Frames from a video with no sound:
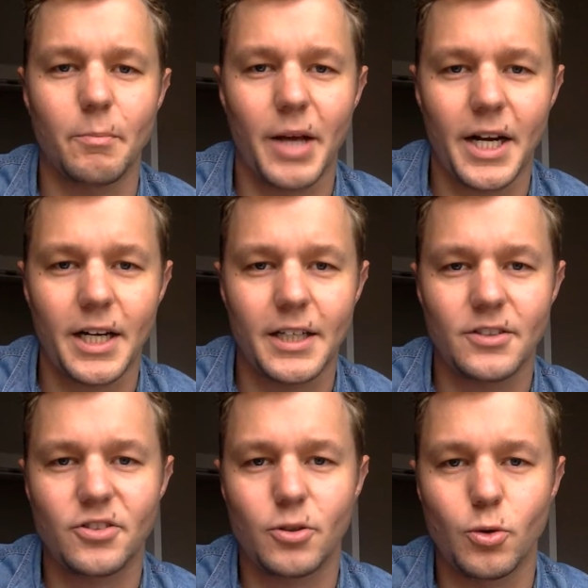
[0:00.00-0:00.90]
abandoning
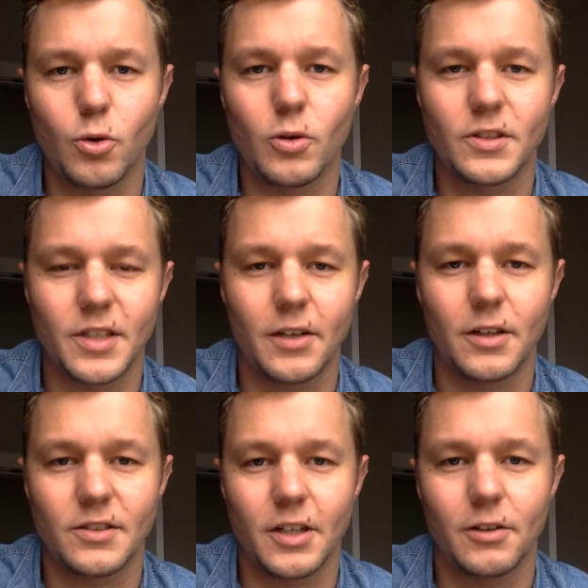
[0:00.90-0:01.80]
his school, et
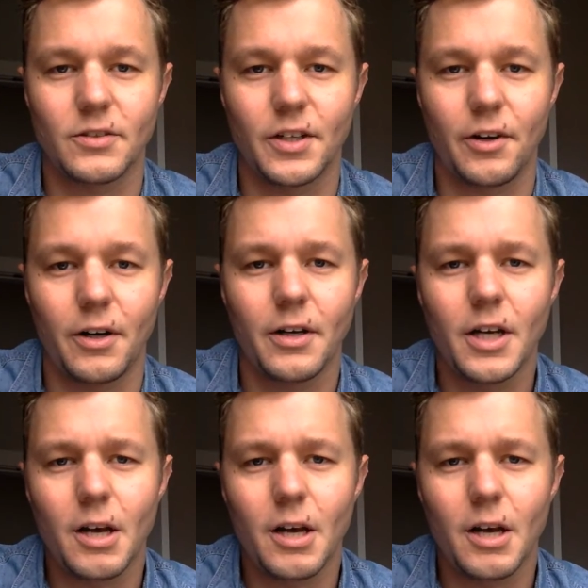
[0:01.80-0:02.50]
cetera, et cetera, et cetera.